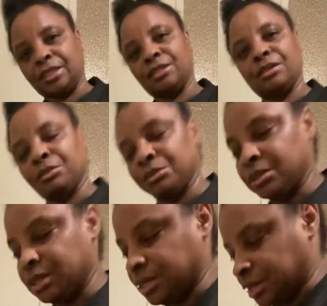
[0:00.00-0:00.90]
You know, you
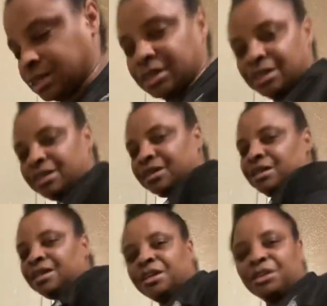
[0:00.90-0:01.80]
need
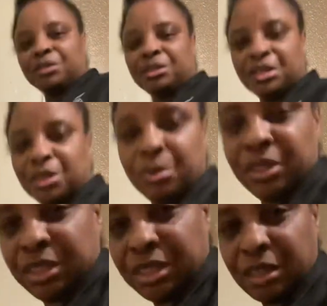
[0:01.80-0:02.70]
a
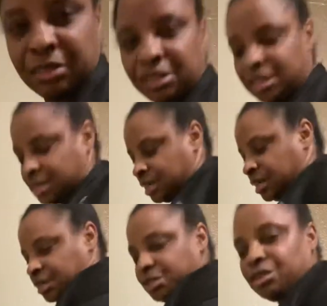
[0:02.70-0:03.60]
military
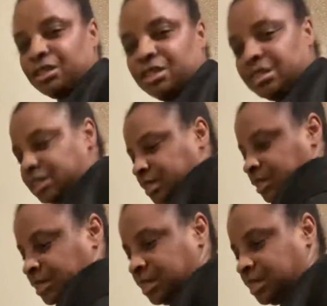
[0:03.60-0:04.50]
sergeant to